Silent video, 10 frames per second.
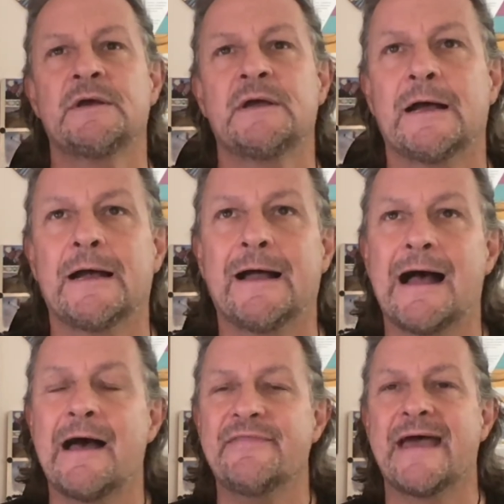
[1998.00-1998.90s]

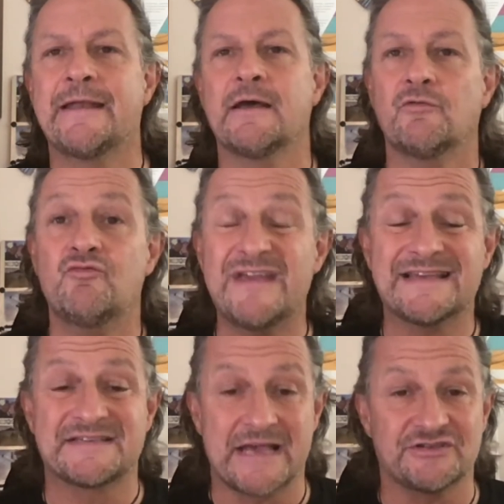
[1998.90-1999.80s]
and then
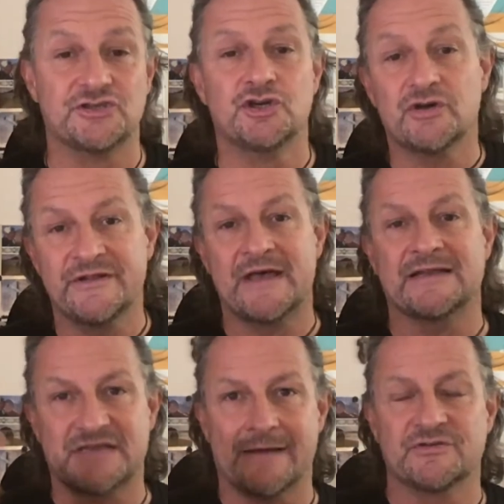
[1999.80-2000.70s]
reassess during that
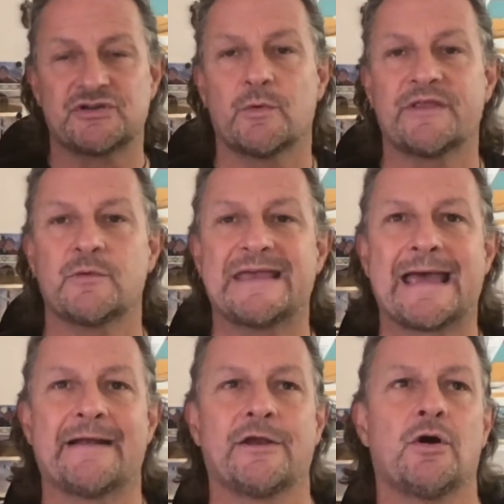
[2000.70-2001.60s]
time as to whether we
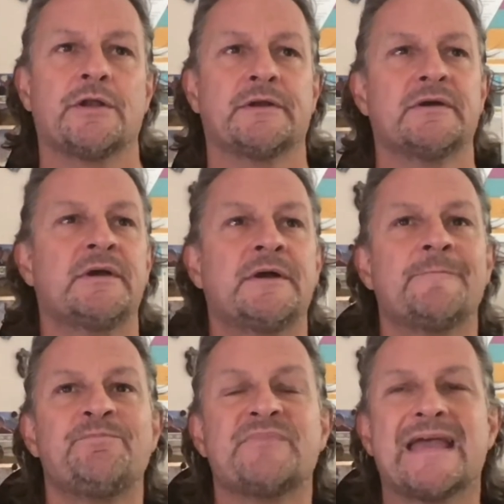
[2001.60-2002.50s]
carry on
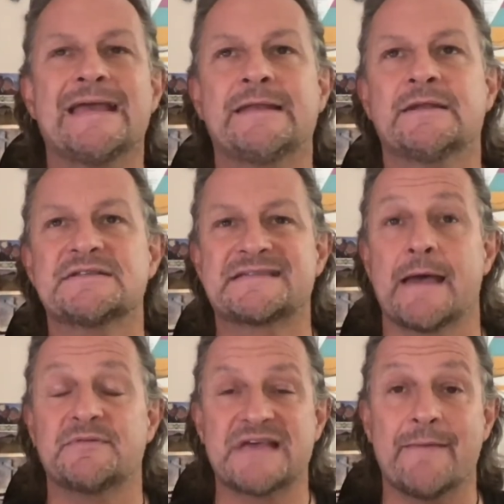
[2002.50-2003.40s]
in
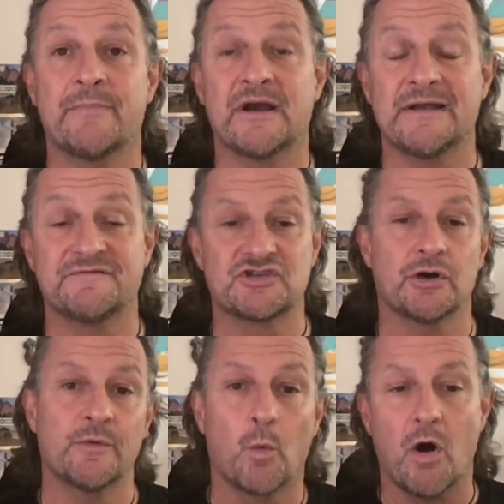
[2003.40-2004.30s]
September, and if so,
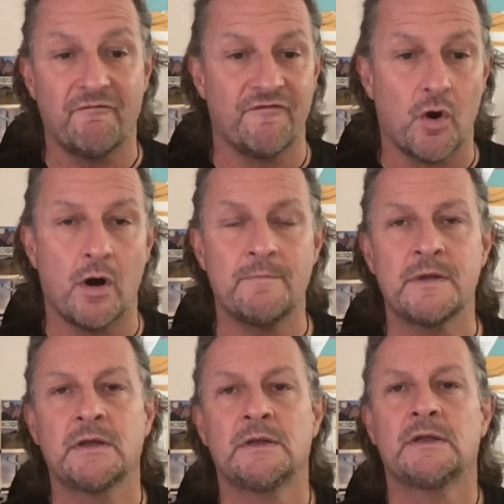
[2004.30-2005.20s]
in what form.
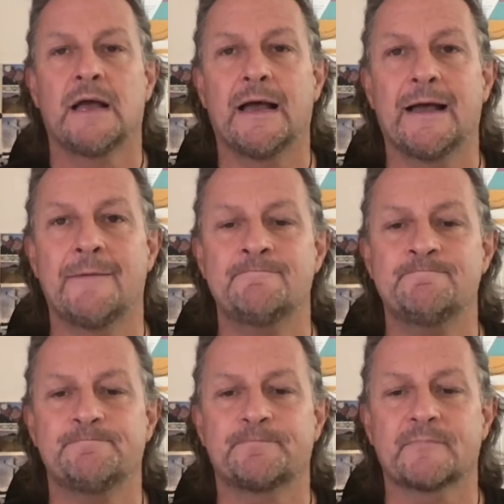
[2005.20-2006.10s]

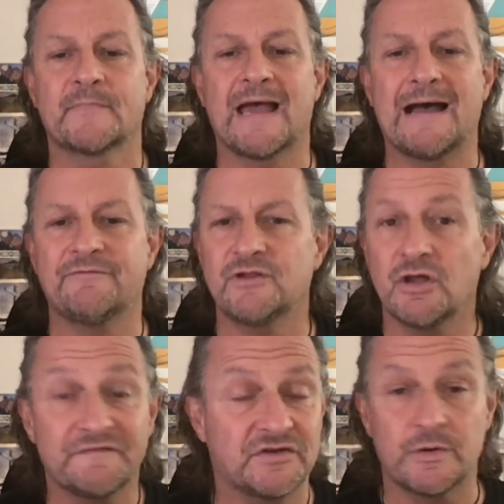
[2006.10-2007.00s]
I've
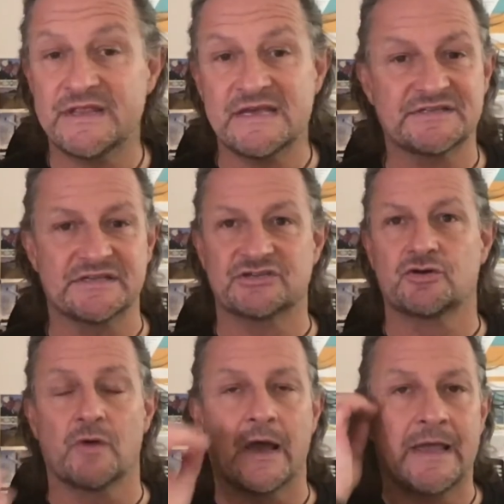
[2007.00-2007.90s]
loved doing this. It's
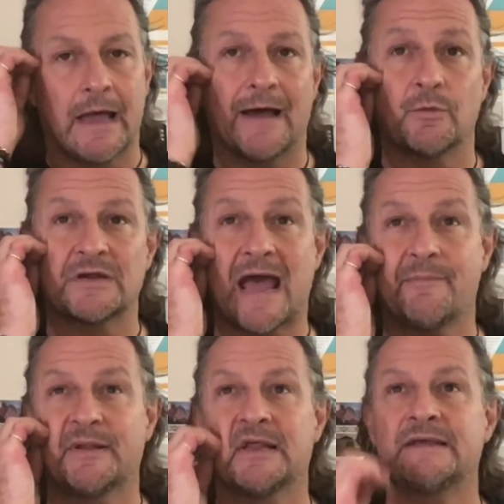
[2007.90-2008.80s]
great. I would
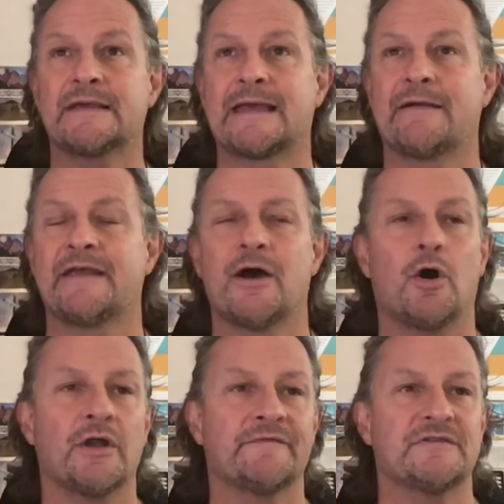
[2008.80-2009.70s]
happily carry it
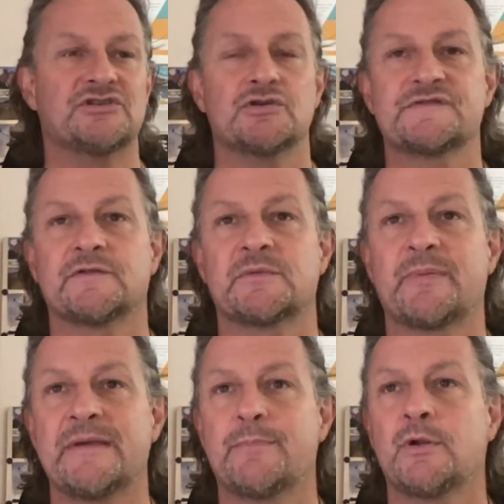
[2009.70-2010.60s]
on if it's useful to
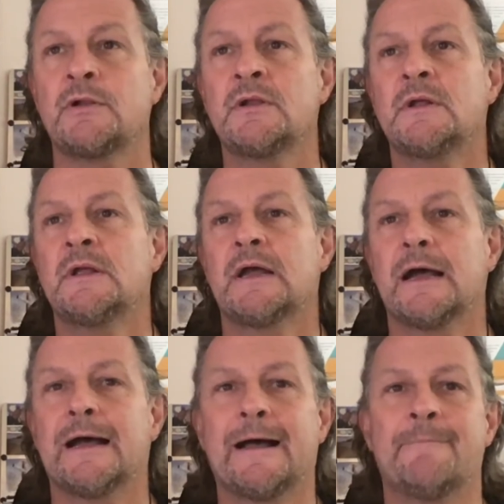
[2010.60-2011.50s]
people.
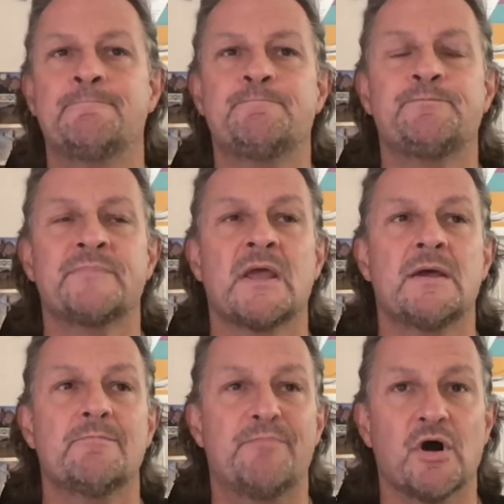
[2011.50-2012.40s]

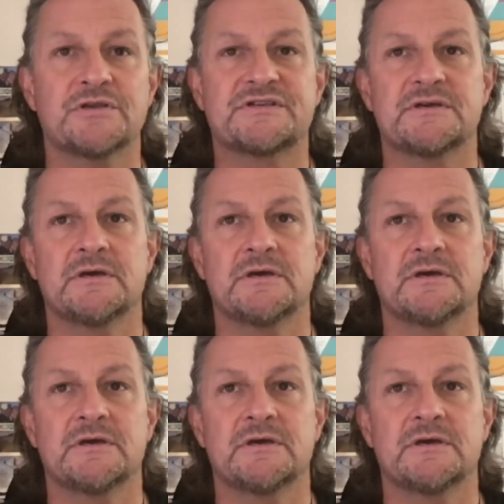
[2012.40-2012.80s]
But